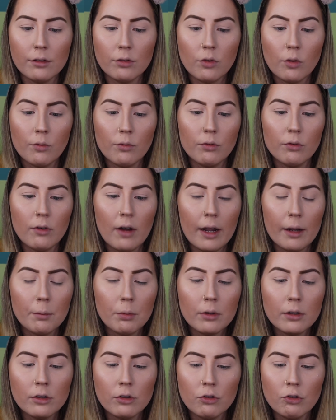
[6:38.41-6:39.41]
from
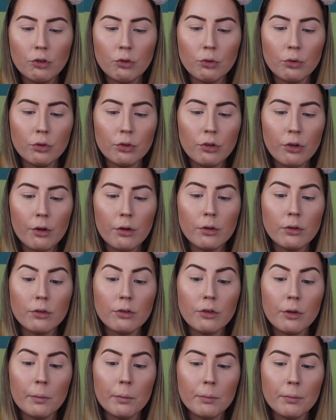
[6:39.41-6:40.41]
vibrant jewel tones
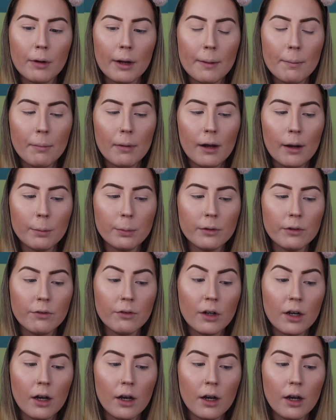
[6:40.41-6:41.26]
to bright pops of